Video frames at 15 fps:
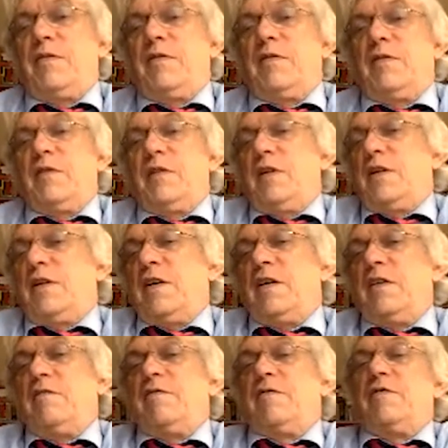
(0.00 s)
Then
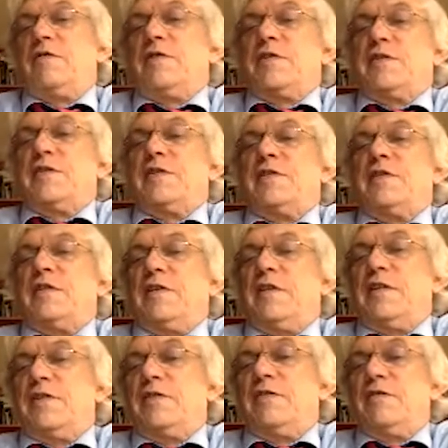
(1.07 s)
again, of course,
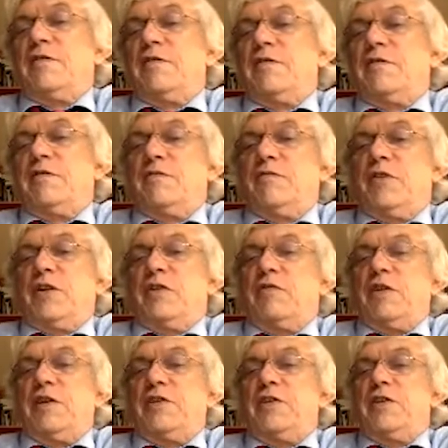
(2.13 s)
international
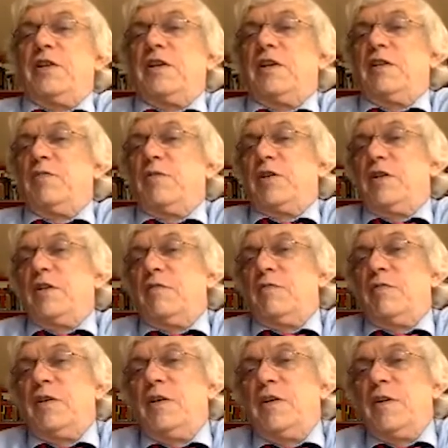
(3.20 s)
migration can
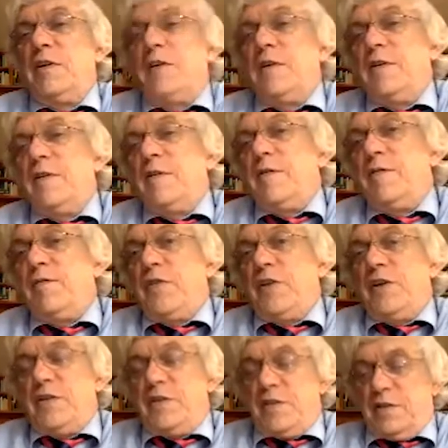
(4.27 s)
become
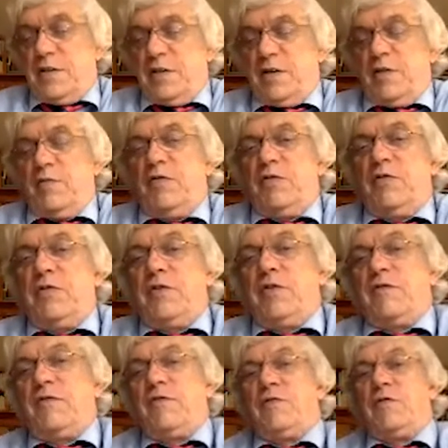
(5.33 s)
a starting
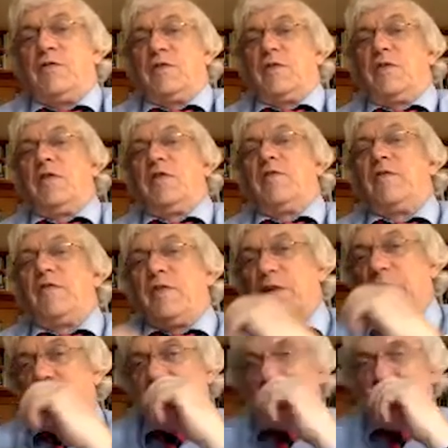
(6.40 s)
point for
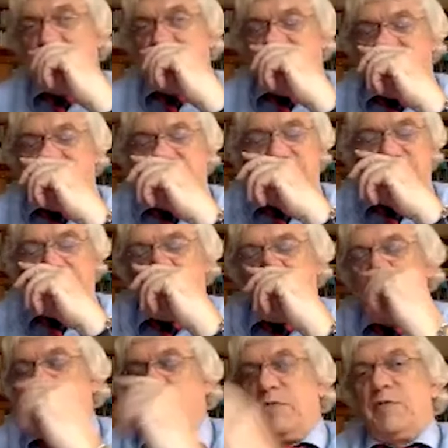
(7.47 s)
conflicts or specific
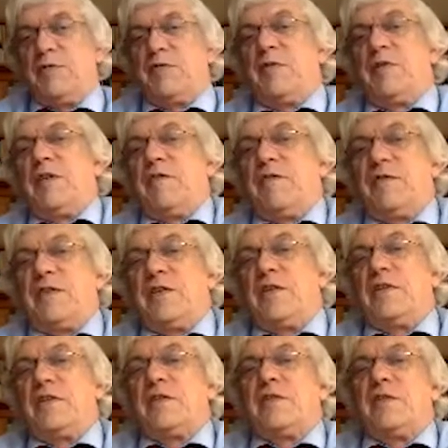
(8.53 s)
problems. We have seen
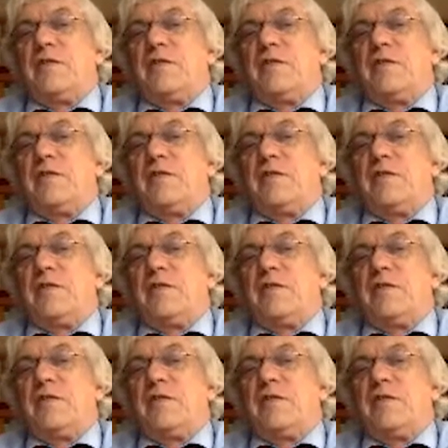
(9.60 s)
this in